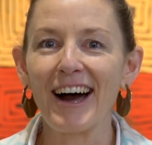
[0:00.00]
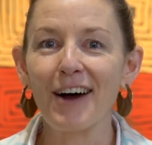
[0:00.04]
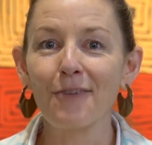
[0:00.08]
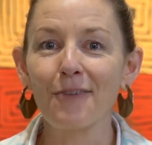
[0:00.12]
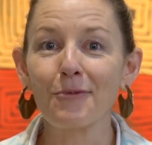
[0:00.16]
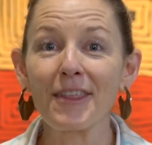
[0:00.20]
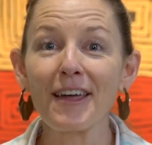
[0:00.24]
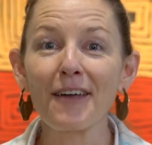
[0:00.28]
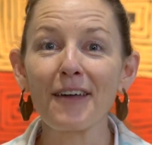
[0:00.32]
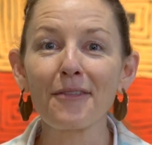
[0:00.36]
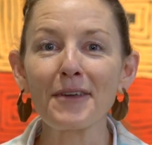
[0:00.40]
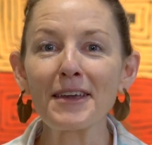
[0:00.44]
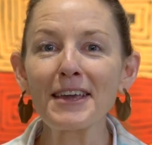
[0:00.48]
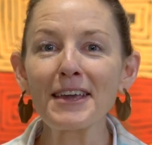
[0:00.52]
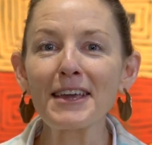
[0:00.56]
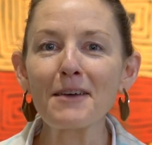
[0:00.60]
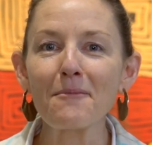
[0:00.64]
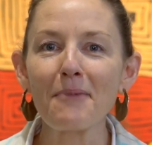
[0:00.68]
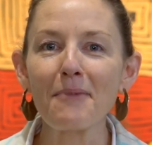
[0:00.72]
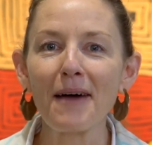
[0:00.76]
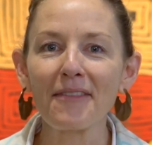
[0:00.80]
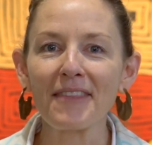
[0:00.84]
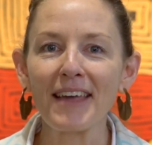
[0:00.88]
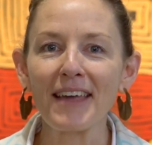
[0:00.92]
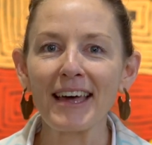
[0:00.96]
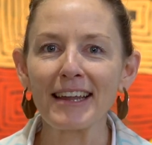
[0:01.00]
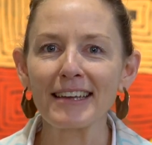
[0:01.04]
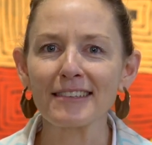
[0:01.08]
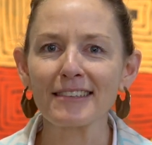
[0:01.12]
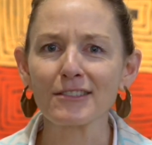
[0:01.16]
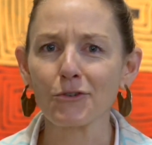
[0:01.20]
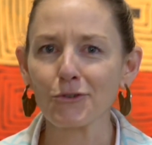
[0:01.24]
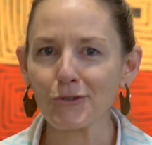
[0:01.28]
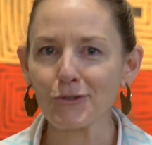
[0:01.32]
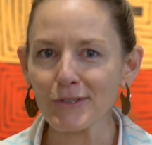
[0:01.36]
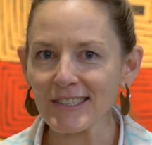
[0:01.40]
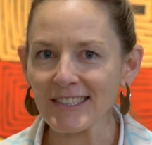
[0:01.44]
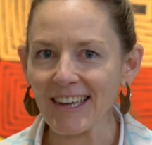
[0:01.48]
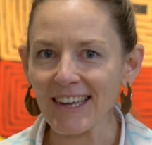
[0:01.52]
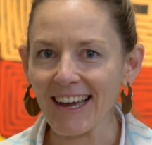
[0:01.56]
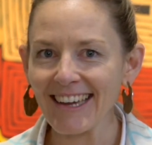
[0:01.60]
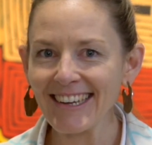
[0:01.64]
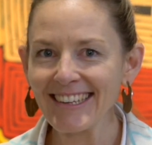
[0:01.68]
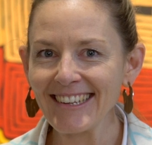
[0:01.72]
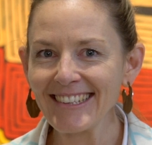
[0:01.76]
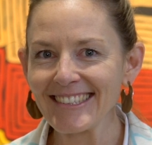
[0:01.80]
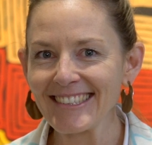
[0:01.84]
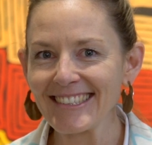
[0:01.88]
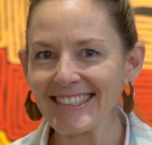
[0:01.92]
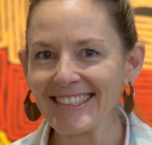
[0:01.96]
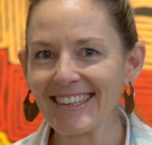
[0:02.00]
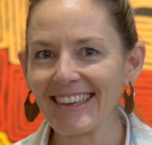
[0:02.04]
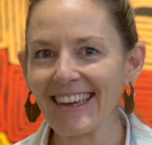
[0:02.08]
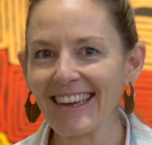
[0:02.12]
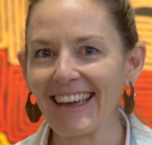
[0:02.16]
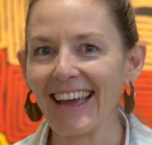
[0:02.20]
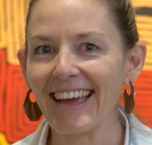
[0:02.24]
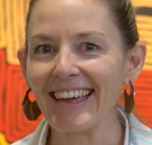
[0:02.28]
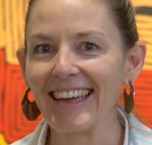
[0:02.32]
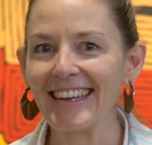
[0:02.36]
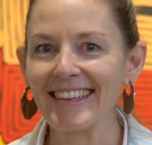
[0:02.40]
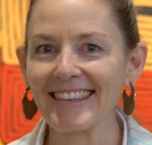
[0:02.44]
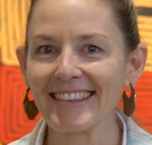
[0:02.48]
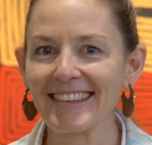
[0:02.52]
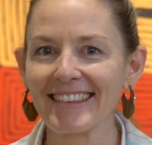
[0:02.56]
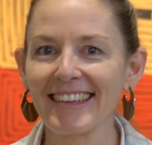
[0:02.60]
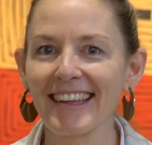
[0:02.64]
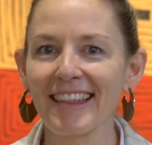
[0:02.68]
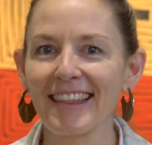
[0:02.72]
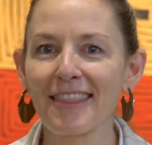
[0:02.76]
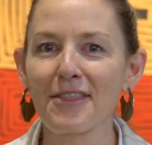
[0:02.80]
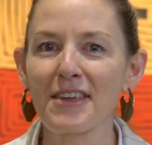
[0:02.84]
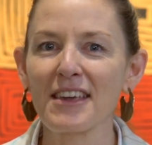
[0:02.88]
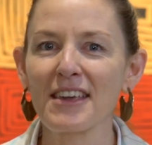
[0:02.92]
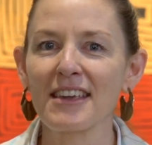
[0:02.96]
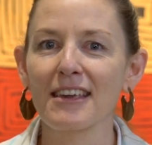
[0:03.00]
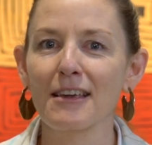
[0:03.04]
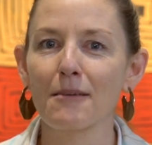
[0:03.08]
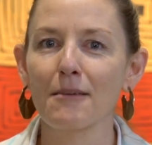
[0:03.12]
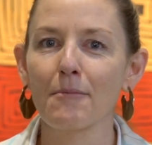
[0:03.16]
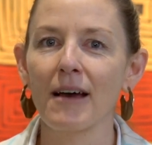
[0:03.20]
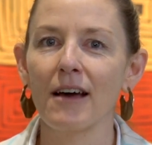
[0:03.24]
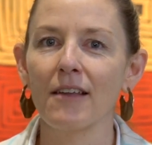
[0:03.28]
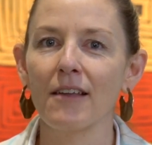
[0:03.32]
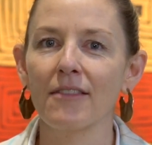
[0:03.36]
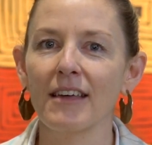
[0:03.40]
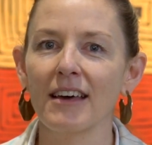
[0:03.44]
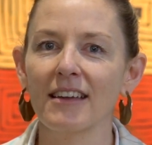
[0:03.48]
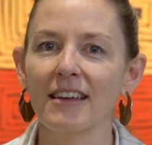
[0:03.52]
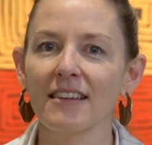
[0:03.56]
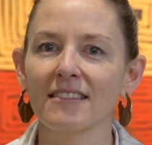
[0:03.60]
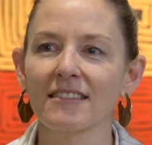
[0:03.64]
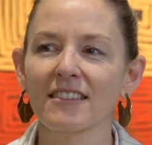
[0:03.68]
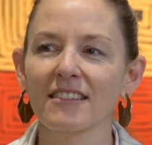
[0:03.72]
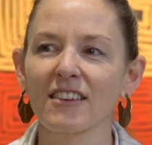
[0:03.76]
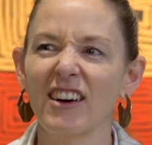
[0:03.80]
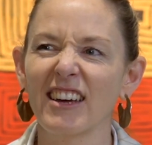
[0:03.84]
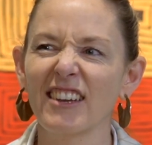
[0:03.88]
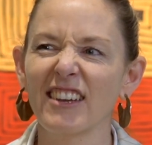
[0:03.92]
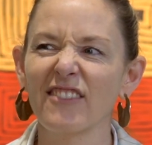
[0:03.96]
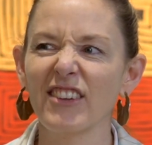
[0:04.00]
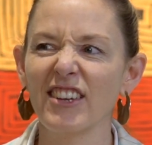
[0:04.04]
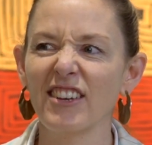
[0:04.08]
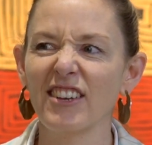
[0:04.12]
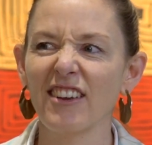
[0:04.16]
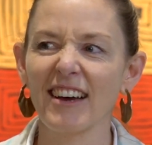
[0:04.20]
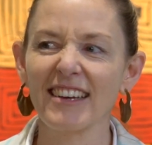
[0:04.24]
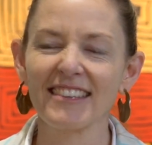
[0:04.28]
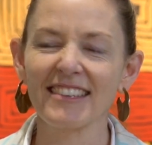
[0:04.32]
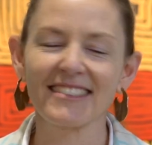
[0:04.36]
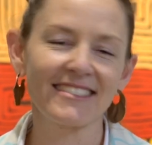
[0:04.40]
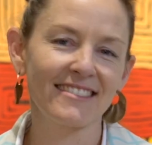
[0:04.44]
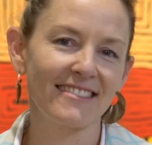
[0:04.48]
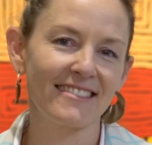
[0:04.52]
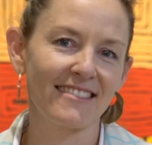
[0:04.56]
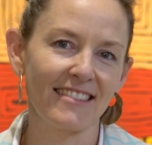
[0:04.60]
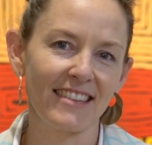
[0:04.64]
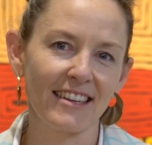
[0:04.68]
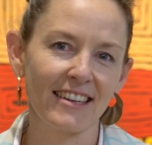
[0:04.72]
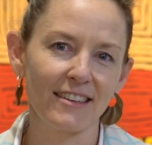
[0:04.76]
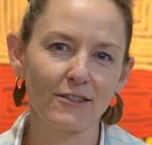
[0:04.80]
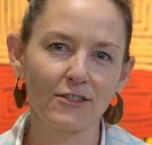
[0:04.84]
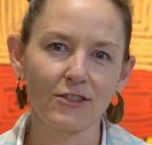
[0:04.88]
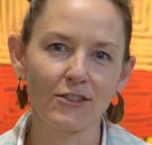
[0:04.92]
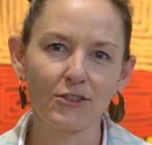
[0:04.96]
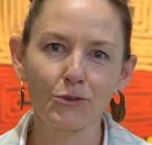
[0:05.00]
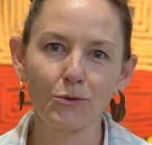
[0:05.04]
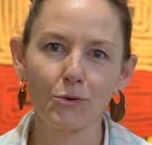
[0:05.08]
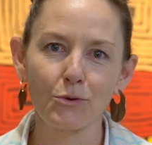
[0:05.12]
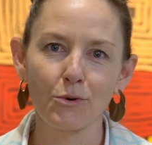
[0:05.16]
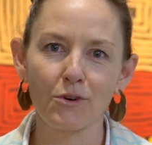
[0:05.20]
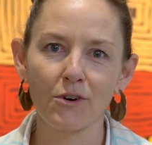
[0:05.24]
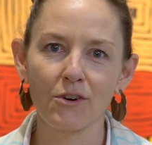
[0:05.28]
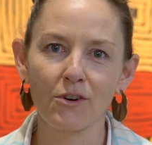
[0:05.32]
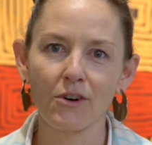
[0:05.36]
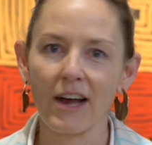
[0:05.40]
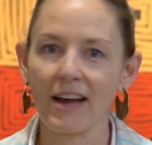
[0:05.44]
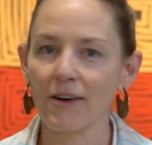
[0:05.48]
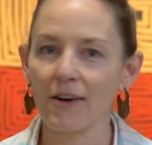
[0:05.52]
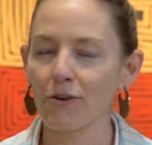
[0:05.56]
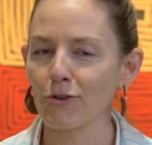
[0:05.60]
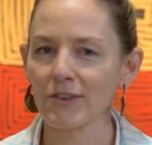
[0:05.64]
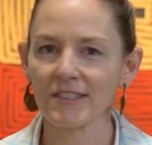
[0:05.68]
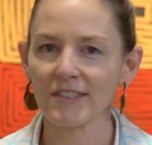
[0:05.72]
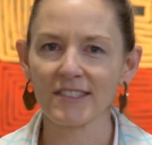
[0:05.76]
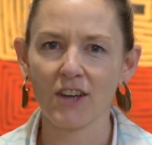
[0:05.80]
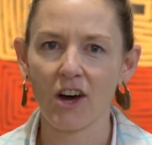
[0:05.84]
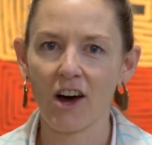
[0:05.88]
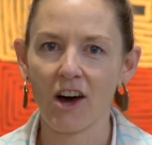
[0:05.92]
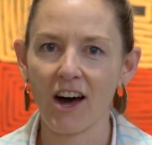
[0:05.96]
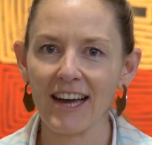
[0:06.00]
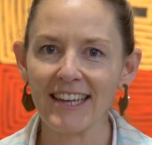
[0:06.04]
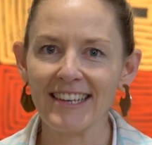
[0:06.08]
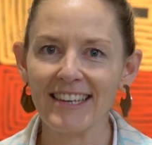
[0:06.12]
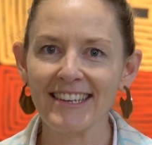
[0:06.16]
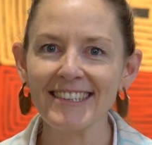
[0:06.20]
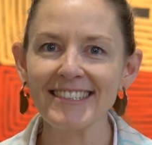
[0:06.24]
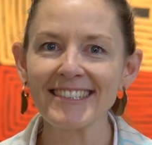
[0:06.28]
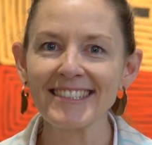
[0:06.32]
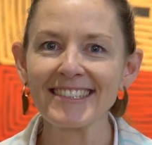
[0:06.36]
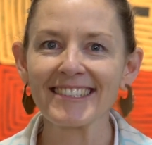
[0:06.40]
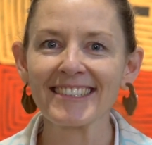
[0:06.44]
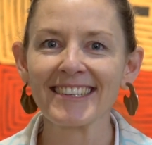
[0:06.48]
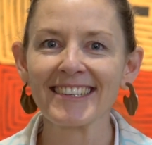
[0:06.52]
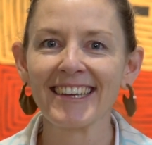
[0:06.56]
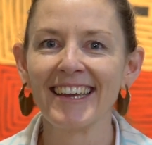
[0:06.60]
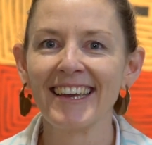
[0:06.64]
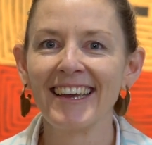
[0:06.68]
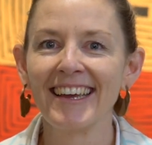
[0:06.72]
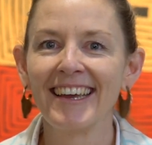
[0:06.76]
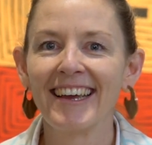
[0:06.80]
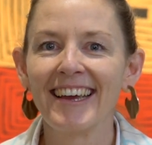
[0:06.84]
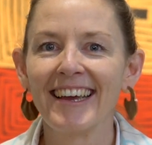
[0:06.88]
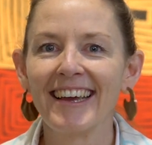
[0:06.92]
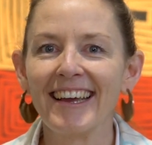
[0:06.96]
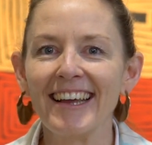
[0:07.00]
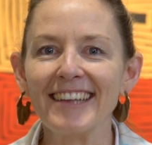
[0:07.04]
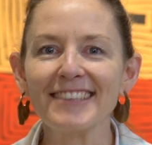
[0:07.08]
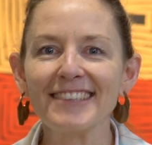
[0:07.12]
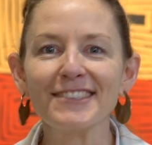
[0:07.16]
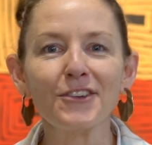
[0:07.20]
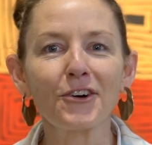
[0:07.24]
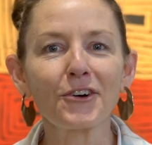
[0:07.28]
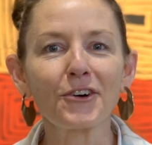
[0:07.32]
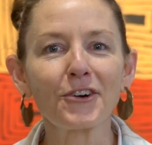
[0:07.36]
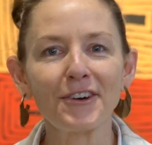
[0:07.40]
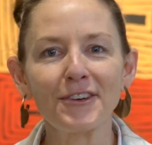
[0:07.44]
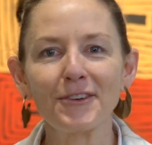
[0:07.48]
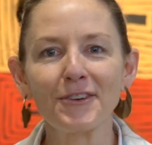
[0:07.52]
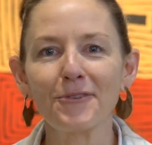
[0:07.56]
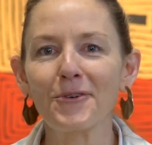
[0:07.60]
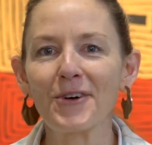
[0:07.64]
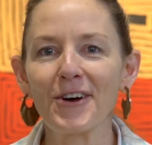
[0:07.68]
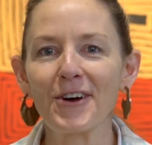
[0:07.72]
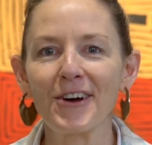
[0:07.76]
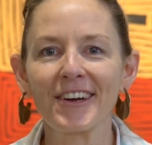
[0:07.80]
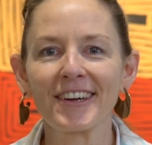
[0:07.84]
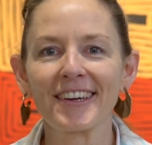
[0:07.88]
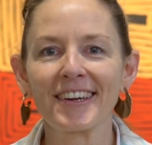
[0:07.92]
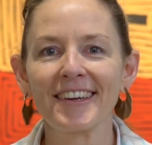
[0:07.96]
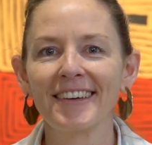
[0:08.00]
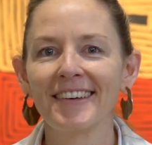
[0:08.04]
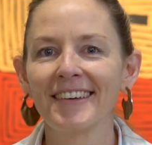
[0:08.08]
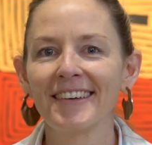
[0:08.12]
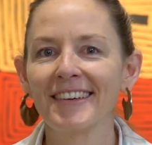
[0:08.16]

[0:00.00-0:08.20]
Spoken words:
without thinking about that as good science and instead thinking about that as kind of a nice thing to do or as kindness, it's not going to work.